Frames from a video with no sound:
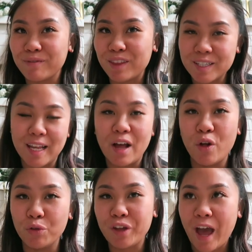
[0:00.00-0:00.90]
the sale
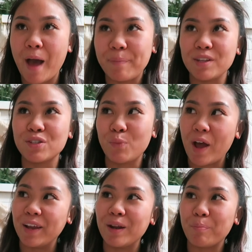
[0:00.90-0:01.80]
only happens
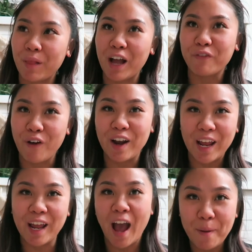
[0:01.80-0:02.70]
when Black
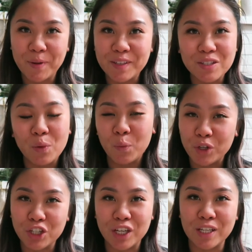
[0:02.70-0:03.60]
Friday happens,
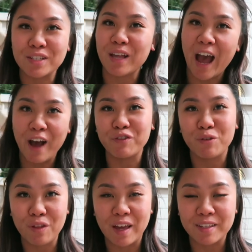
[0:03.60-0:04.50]
which is
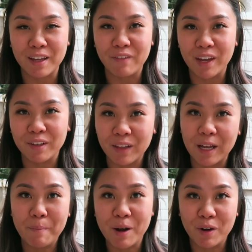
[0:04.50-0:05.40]
after Thanksgiving,
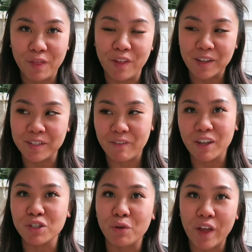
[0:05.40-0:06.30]
like American
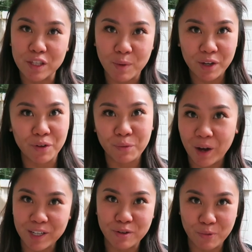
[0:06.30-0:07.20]
Thanksgiving. So that's why you
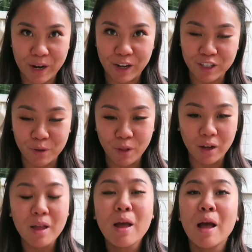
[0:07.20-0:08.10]
guys are waiting so
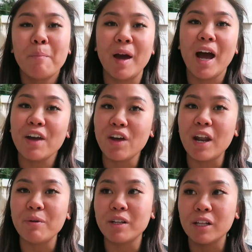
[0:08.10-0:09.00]
long. But I thought
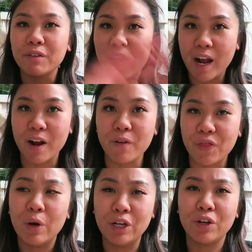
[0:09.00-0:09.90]
I would clear the air.
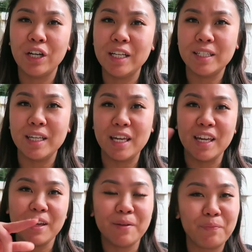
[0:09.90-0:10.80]
What you're gonna
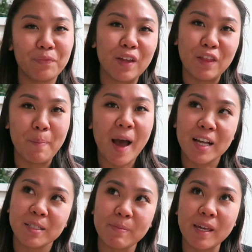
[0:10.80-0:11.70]
see in the
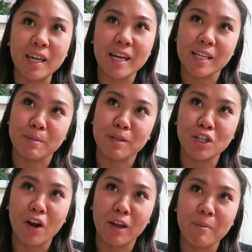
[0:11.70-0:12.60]
past me is me
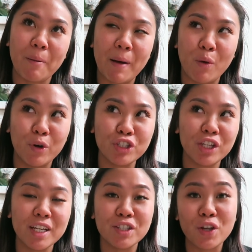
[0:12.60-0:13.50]
talking about my wish
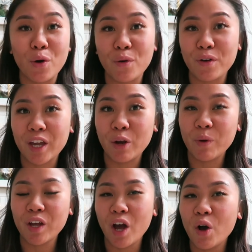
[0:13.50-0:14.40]
list, so here
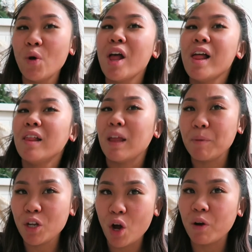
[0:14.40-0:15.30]
we go. Let
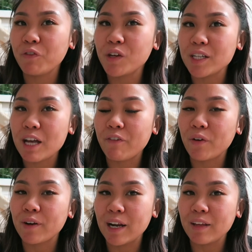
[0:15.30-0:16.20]
me know if you guys have
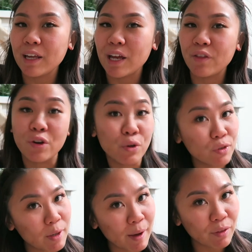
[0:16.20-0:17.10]
heard any
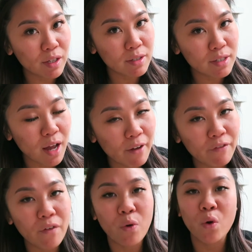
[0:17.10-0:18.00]
news about this stuff,
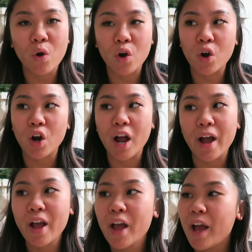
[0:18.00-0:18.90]
or